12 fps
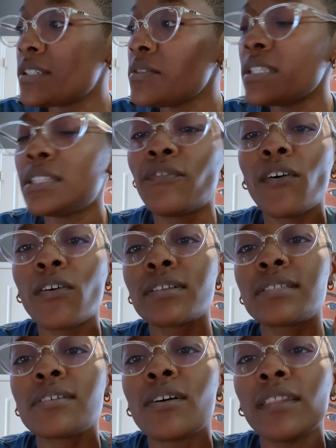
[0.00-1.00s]
You need to
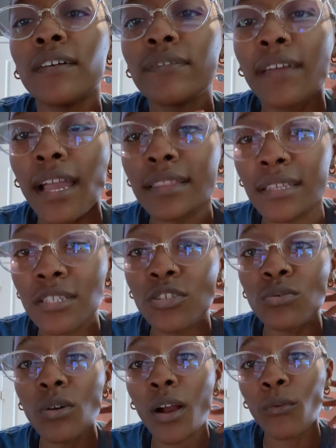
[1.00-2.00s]
focus on the fact that
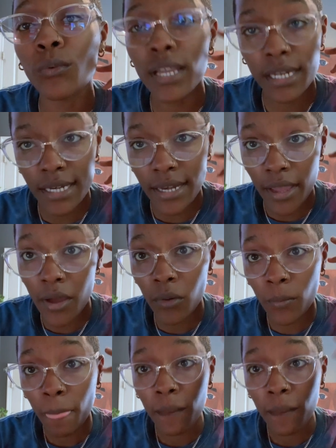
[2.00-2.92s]
you are ready now.